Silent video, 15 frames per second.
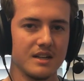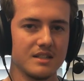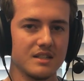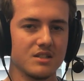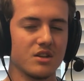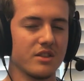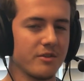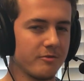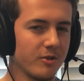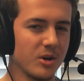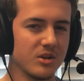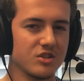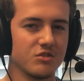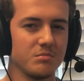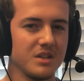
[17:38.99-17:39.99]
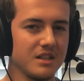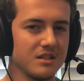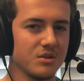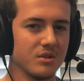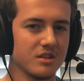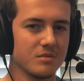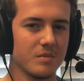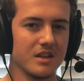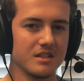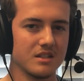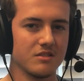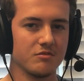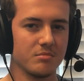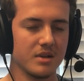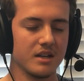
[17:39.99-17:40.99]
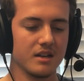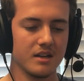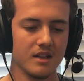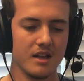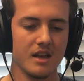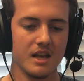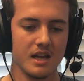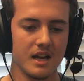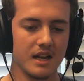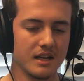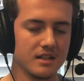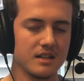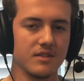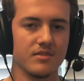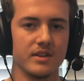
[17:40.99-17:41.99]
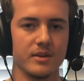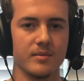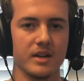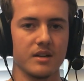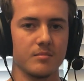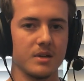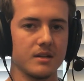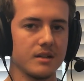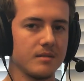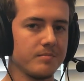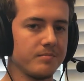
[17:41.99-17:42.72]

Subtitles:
It's on the verge of being too expensive, but I can definitely recommend it.